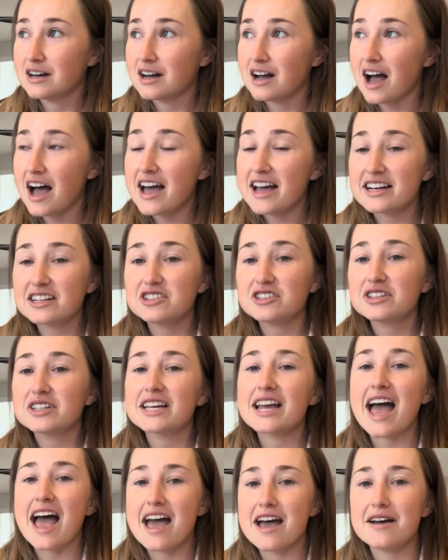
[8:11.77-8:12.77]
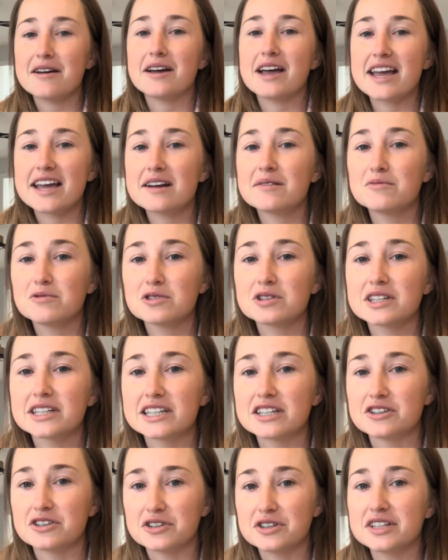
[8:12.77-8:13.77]
I actually am really
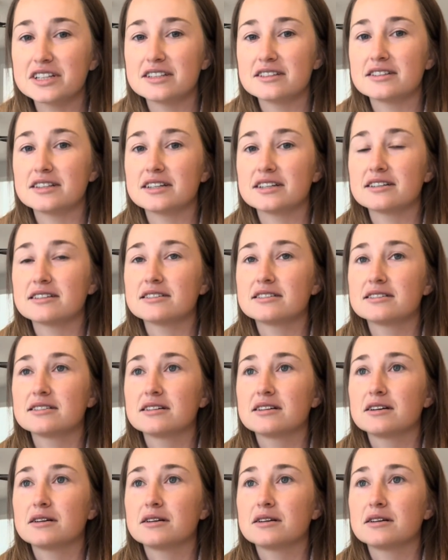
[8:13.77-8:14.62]
good at this,